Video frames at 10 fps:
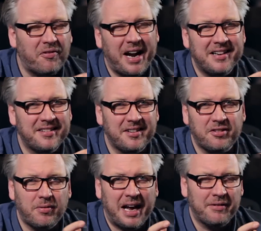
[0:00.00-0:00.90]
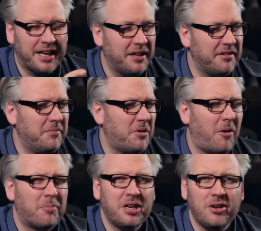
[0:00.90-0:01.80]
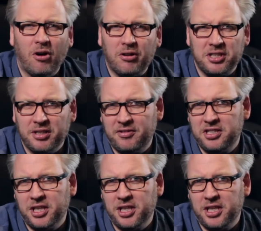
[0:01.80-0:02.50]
frenzy surrounding it. There's some obnoxious